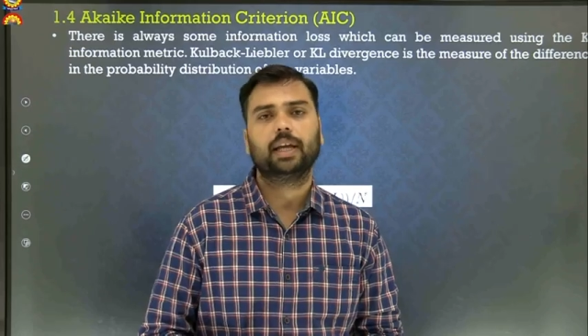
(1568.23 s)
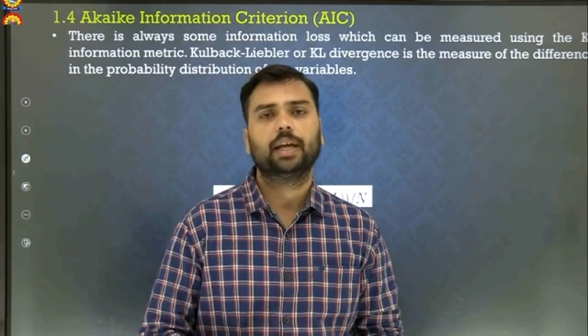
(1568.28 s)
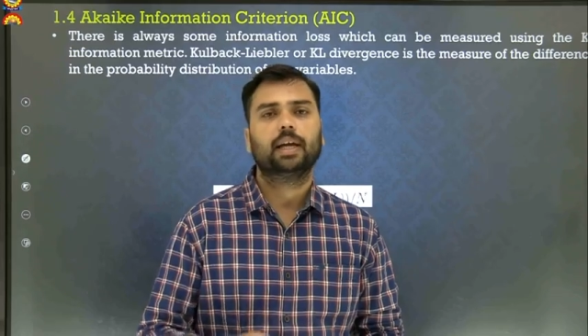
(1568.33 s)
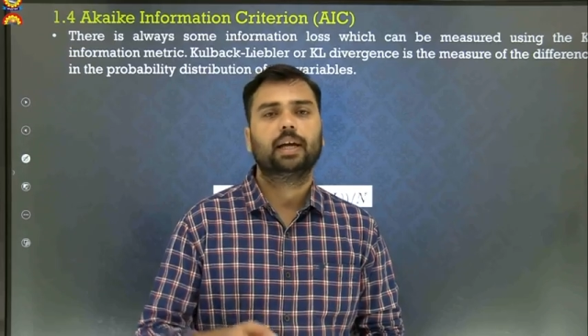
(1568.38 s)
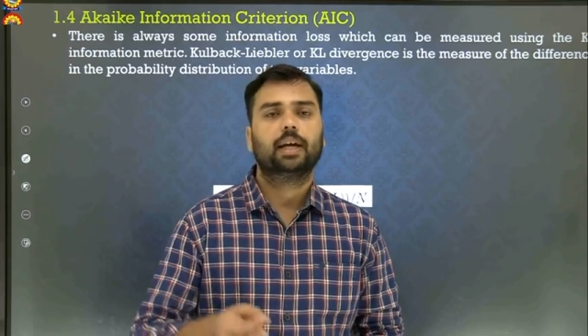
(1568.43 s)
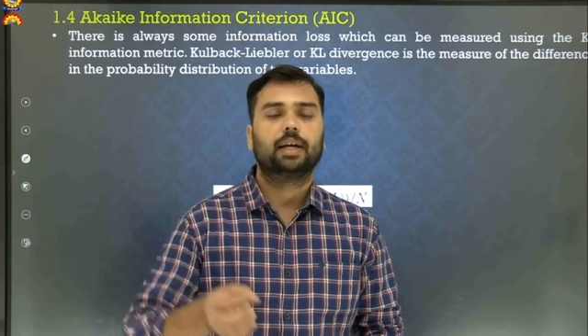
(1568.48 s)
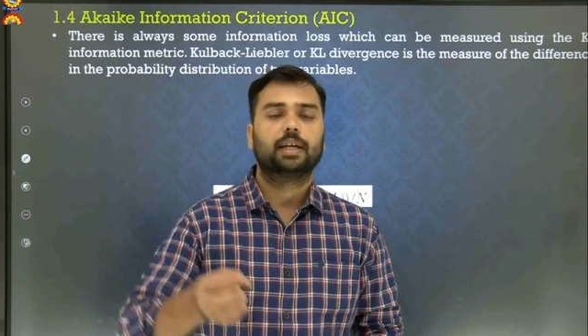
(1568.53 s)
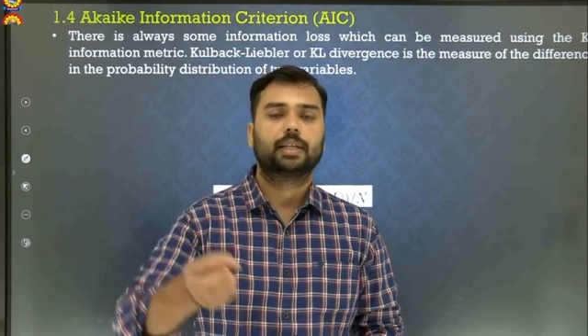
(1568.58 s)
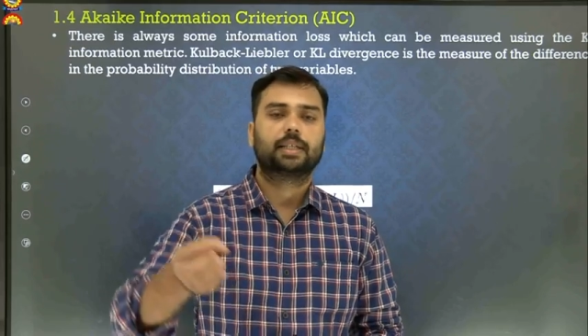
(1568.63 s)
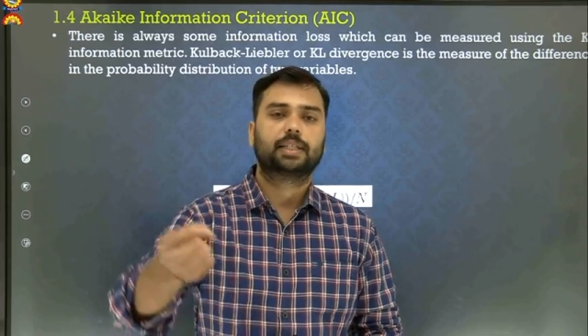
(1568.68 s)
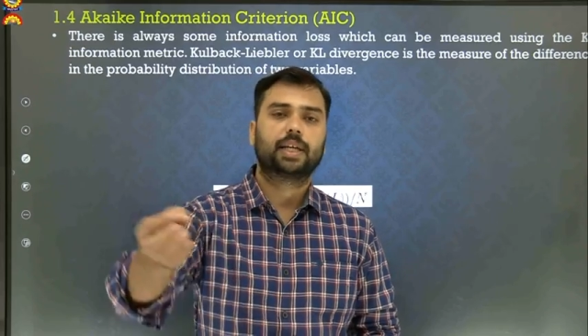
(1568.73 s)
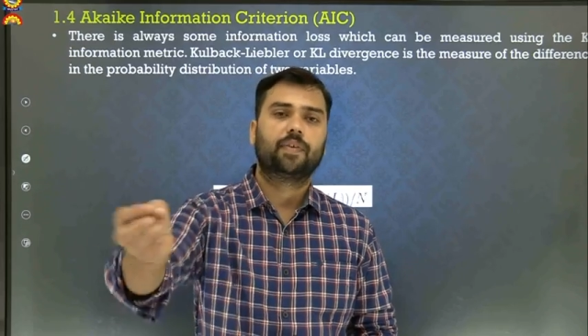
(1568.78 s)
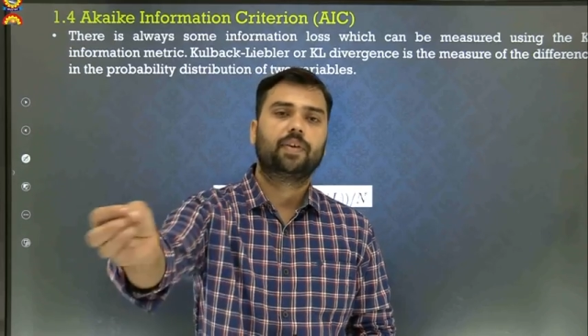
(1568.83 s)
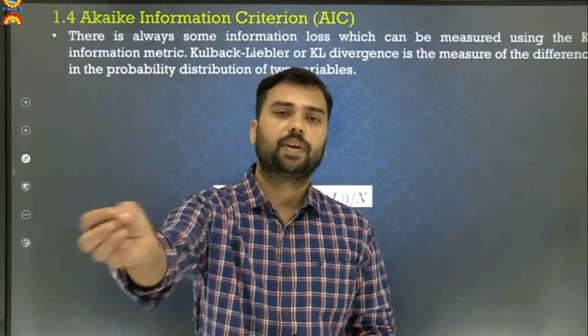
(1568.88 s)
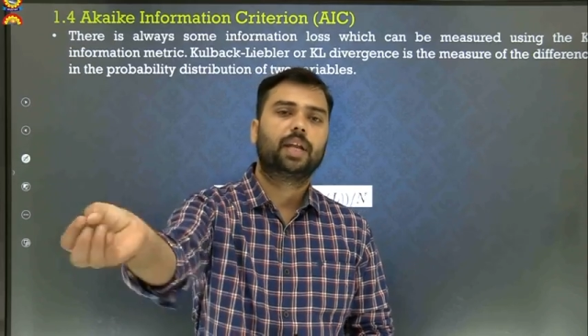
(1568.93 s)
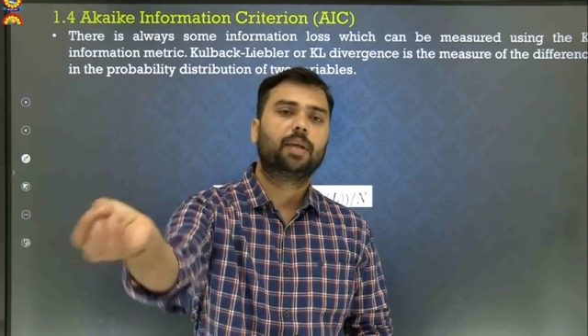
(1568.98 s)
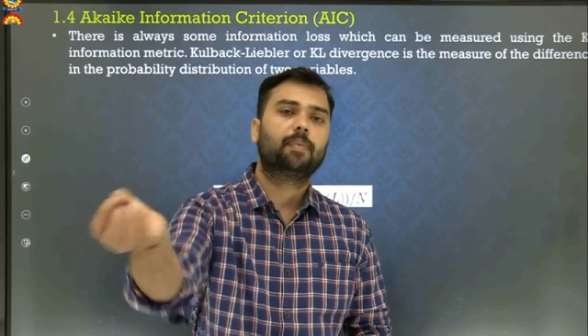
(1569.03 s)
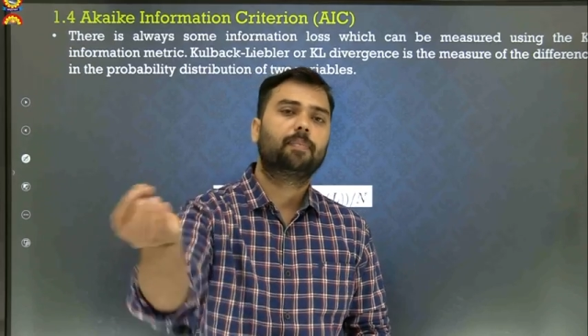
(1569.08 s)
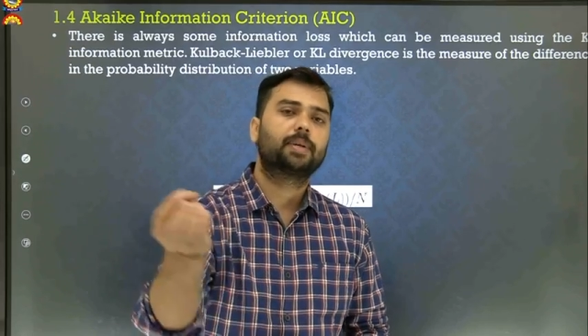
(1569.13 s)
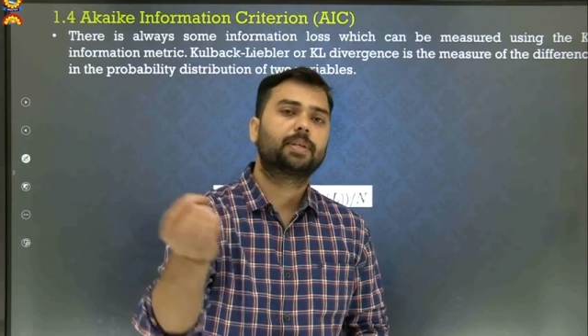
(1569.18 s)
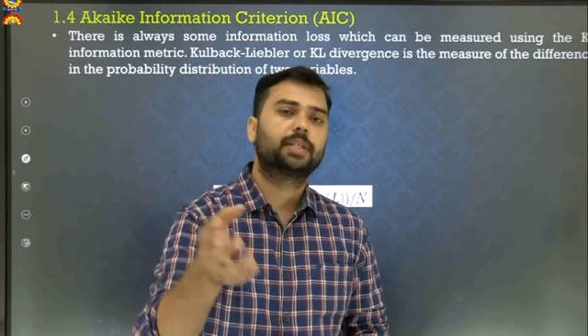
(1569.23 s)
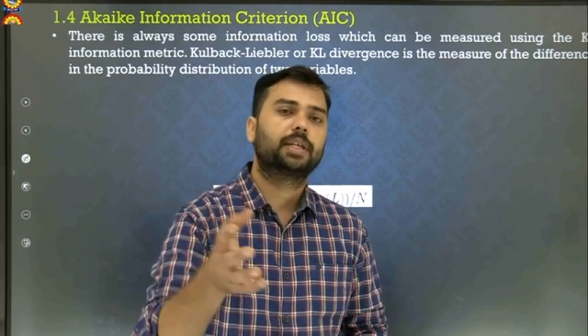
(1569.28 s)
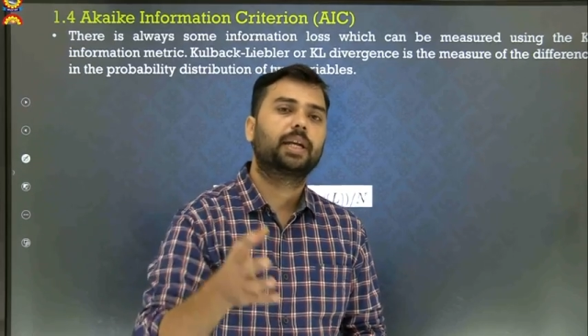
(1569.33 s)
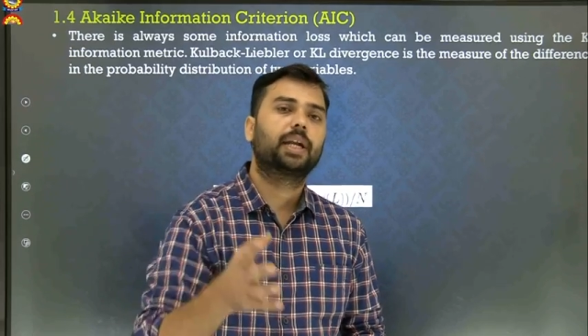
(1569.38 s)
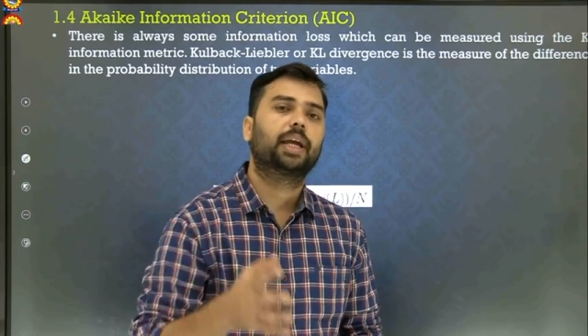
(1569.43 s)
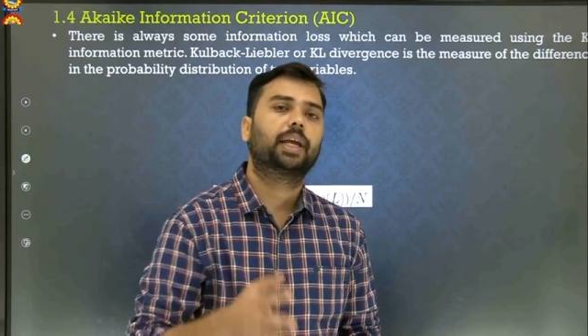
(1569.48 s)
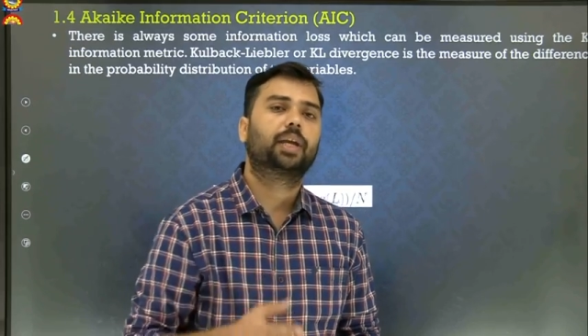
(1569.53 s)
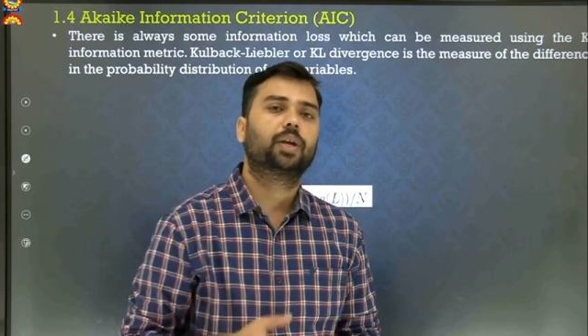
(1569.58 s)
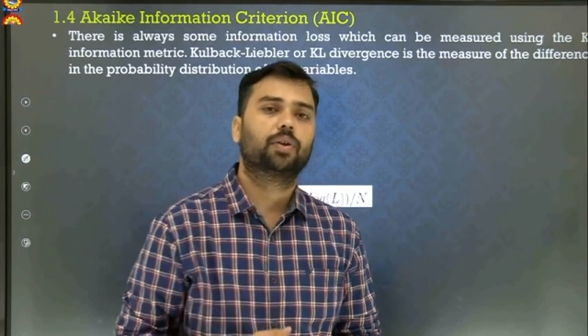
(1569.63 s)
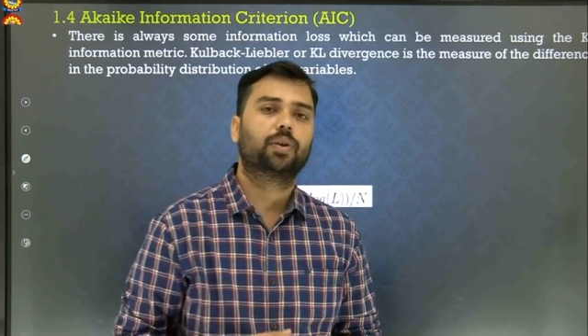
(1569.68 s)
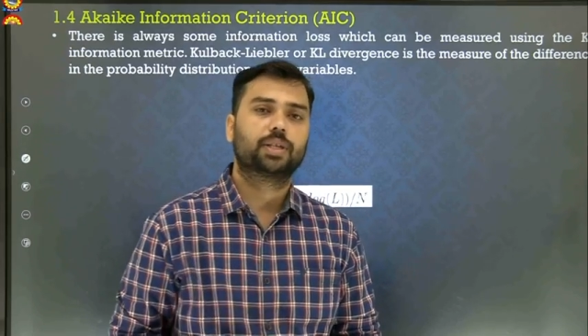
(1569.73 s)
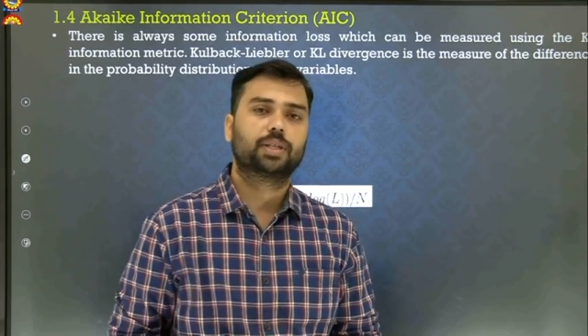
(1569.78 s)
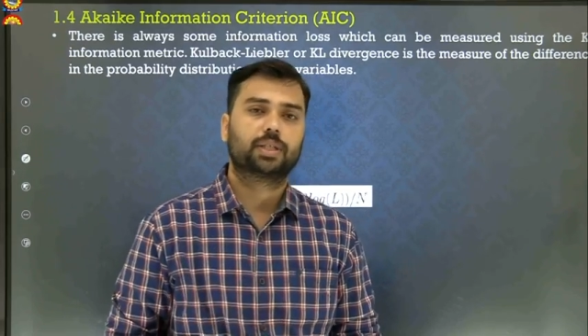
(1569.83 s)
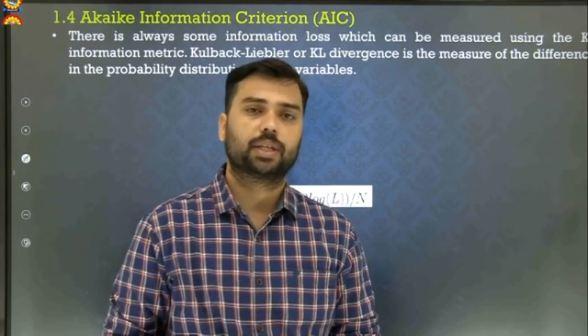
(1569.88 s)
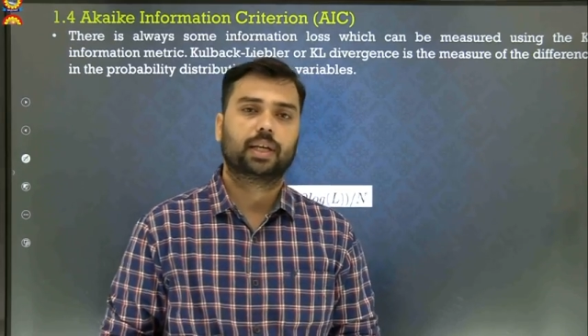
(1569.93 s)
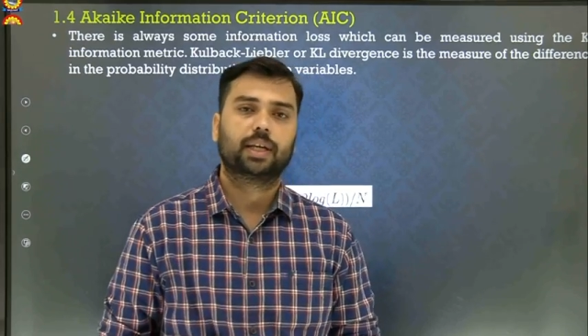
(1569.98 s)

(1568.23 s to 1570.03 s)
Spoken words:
70% accuracy,